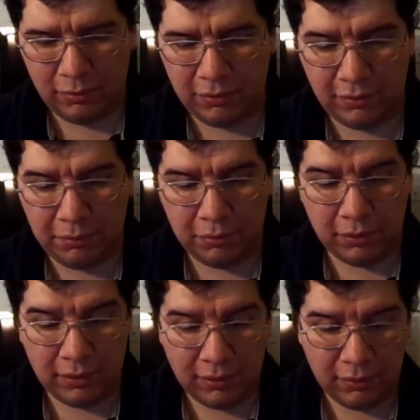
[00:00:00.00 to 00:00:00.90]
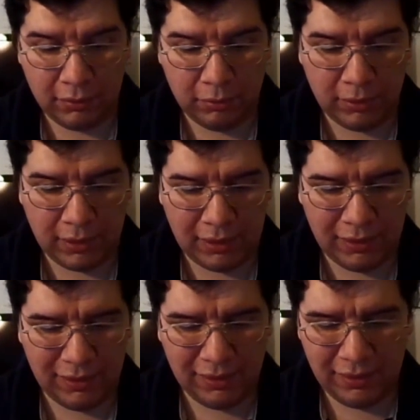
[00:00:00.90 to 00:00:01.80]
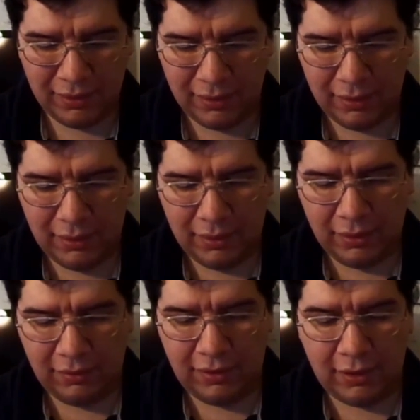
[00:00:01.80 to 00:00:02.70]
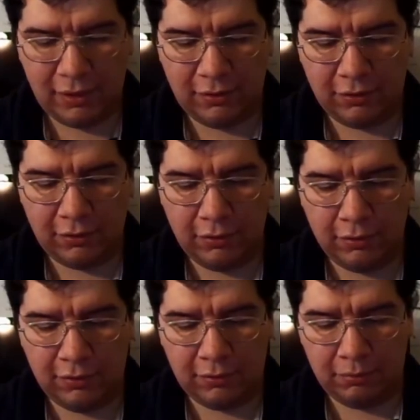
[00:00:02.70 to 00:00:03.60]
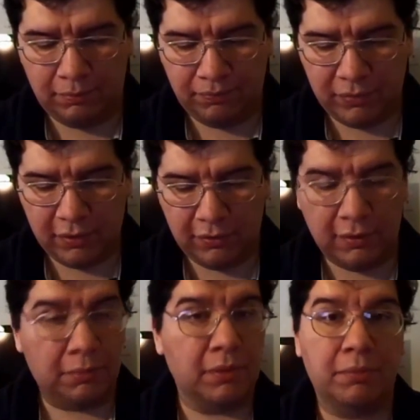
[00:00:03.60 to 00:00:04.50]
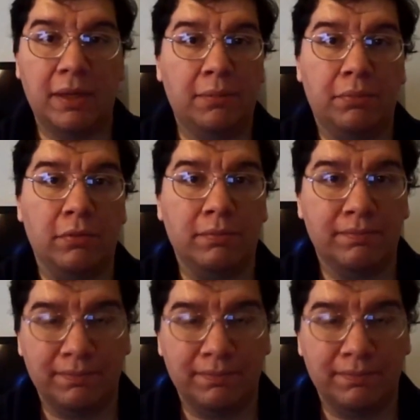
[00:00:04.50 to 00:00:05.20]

so what's the point already? Because now they just use simply paper.